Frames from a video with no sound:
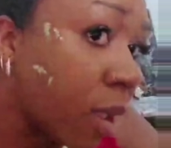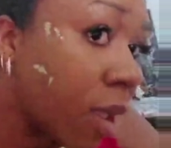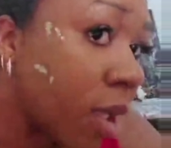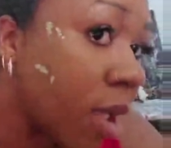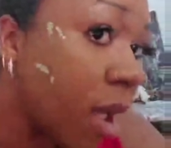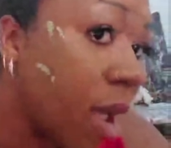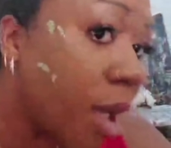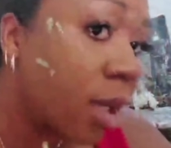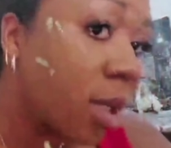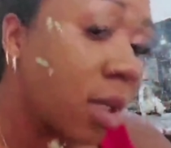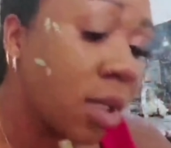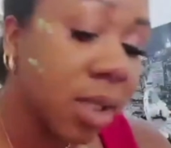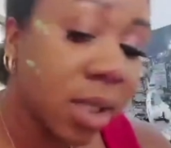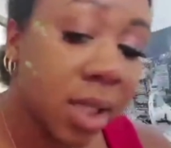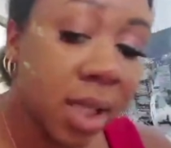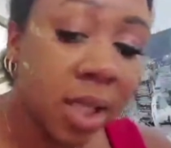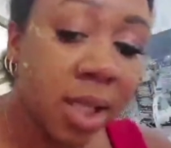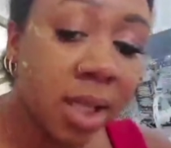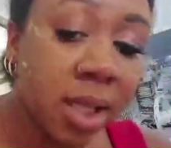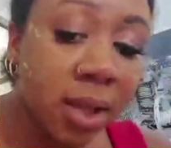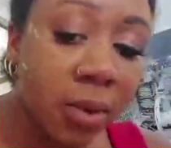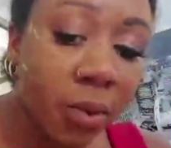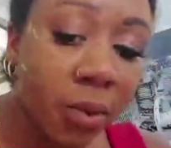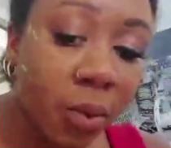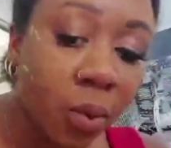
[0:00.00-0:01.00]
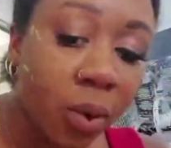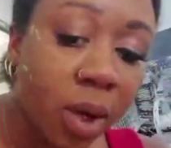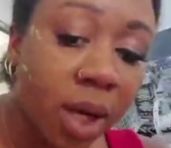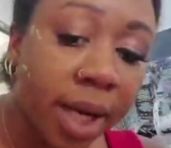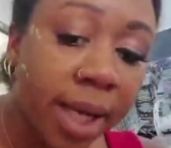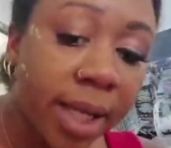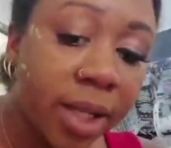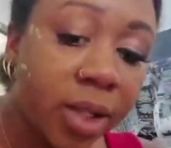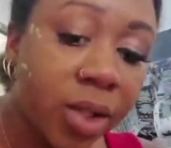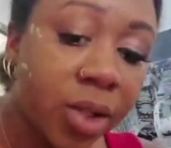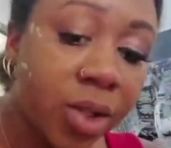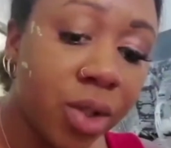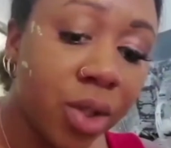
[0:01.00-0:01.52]
And honestly, what
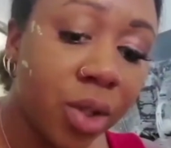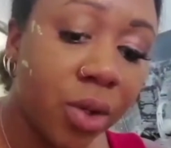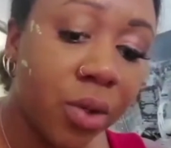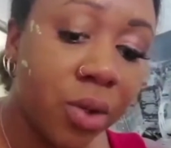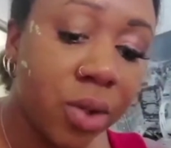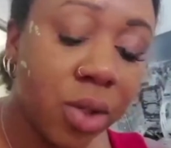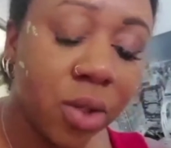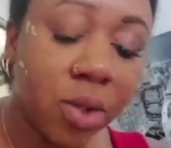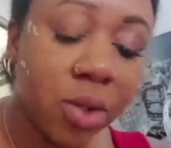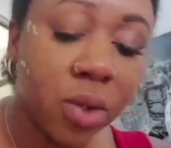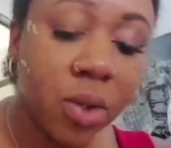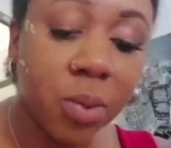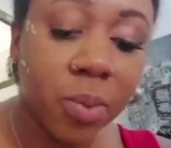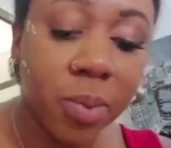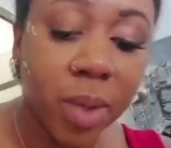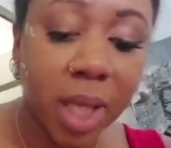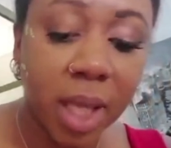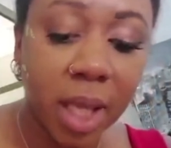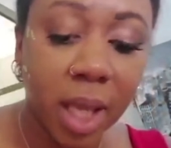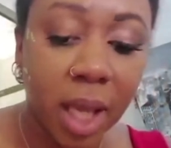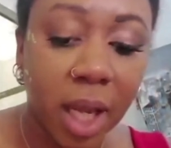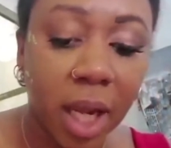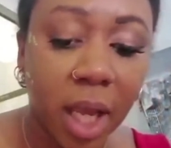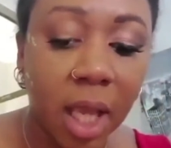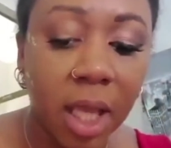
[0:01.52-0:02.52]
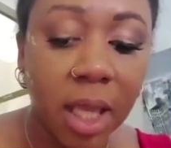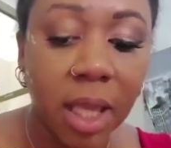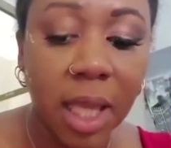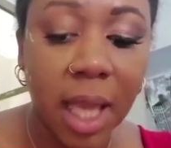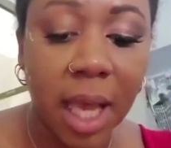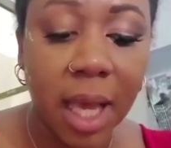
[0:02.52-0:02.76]
I showed you beginning,